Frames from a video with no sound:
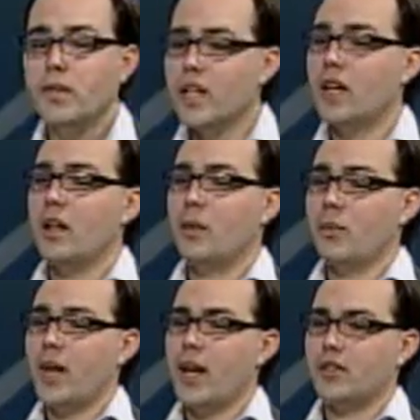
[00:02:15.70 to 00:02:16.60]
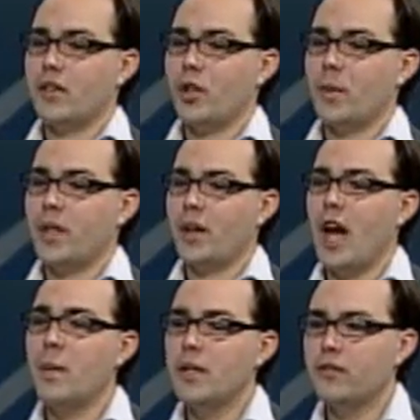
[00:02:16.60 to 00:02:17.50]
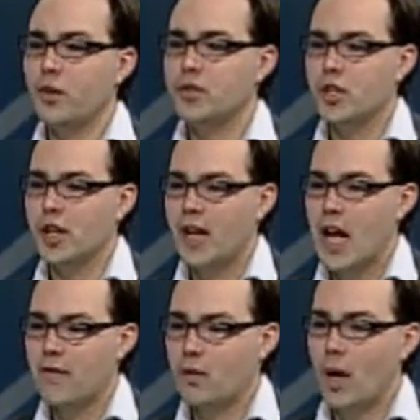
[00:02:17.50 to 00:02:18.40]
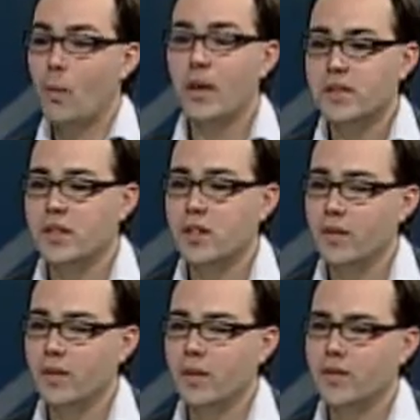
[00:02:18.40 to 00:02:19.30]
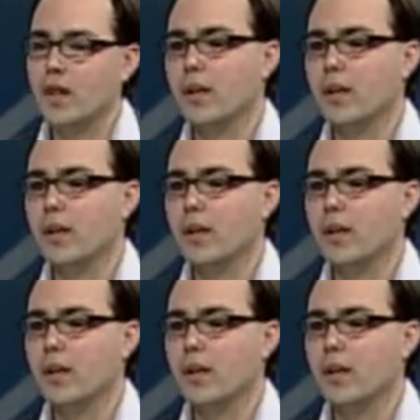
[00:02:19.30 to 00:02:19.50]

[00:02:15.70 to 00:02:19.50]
let's get into the parade actually a little bit here. How many floats are you going to have, and what's the theme for this